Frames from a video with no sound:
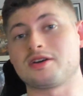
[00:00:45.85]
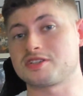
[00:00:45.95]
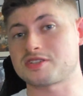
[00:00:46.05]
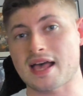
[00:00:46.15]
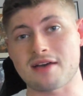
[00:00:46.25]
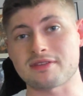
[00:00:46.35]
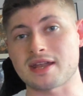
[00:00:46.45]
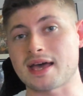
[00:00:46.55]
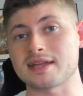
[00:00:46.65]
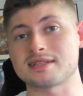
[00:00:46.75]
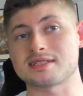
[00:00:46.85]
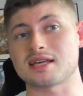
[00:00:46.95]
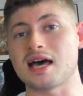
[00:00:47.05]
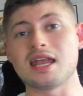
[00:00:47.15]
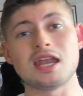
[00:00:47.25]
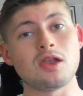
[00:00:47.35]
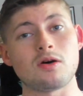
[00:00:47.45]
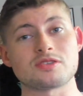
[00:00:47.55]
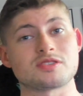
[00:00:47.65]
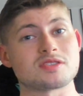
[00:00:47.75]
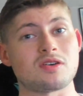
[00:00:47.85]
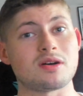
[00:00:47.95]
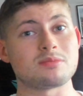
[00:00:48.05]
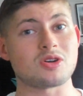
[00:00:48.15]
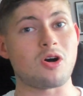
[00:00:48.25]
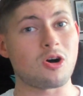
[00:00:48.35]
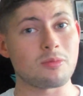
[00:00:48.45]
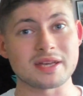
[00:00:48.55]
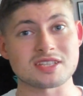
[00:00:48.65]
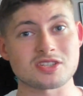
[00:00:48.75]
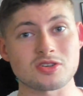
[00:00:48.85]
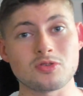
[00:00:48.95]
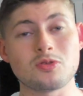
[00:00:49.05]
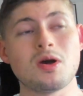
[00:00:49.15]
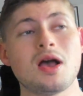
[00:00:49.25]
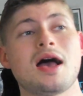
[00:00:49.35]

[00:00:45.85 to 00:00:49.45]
I just haven't had a lot of time to hobby at all,